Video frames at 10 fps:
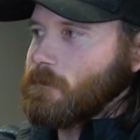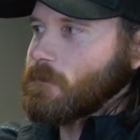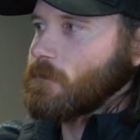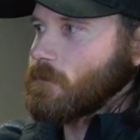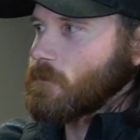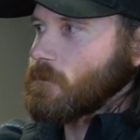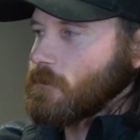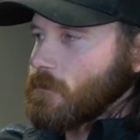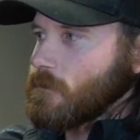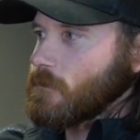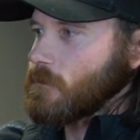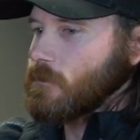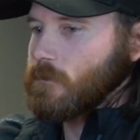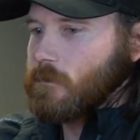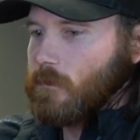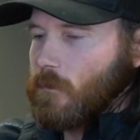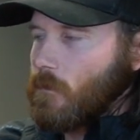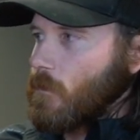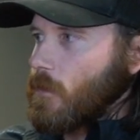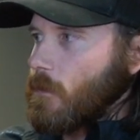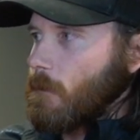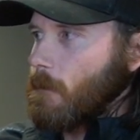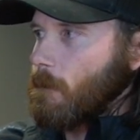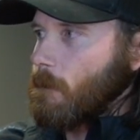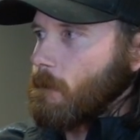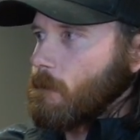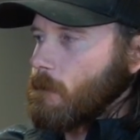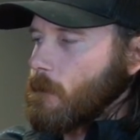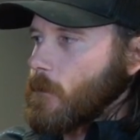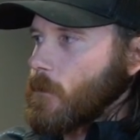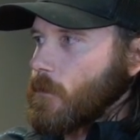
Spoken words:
No words are spoken by the person on screen.